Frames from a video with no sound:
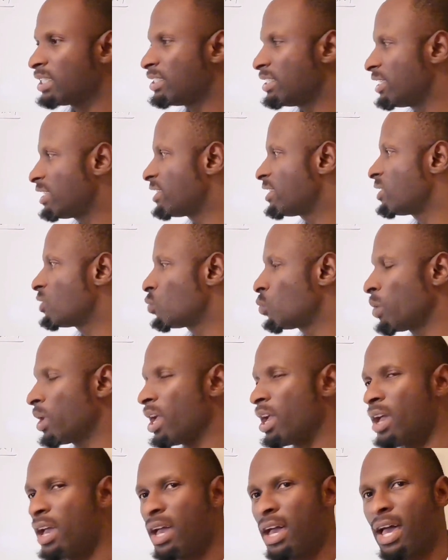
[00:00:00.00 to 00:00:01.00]
This is
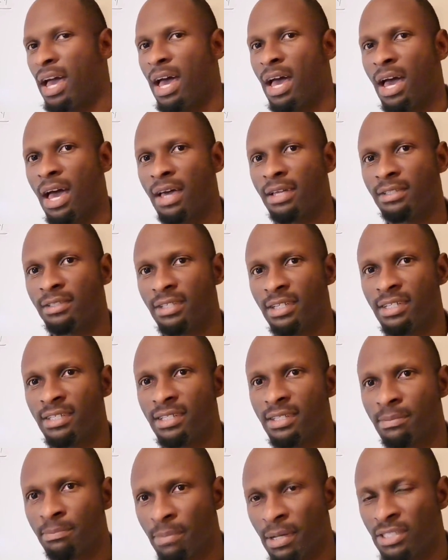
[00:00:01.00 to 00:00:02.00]
where
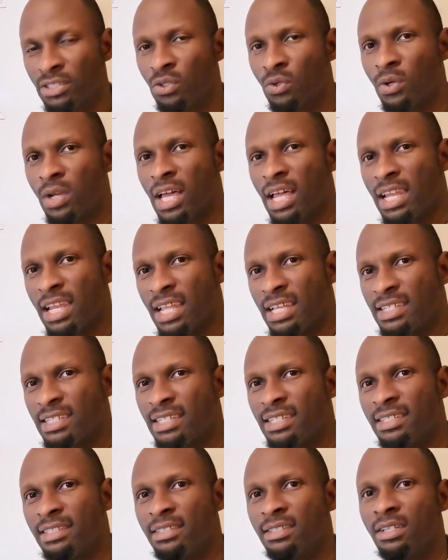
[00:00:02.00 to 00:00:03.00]
this particular
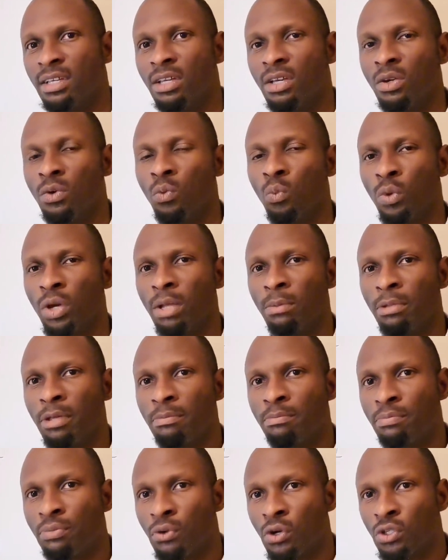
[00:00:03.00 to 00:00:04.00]
lesson will
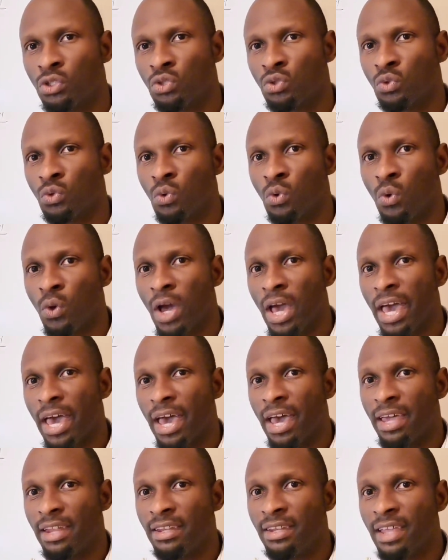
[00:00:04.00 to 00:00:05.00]
be brought to
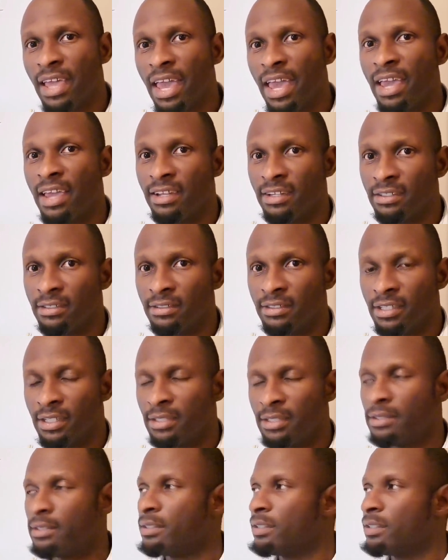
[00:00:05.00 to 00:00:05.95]
an end.